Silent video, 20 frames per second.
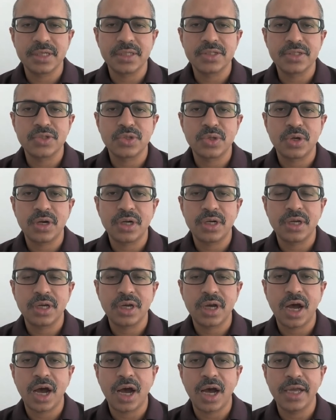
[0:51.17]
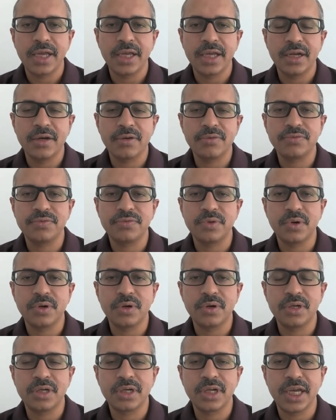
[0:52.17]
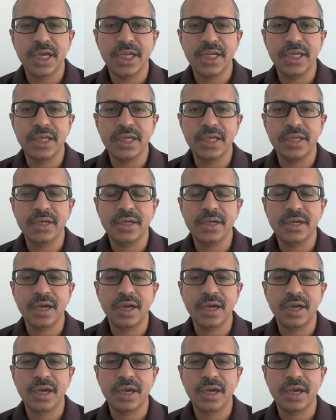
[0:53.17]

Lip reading: it's not high enough for any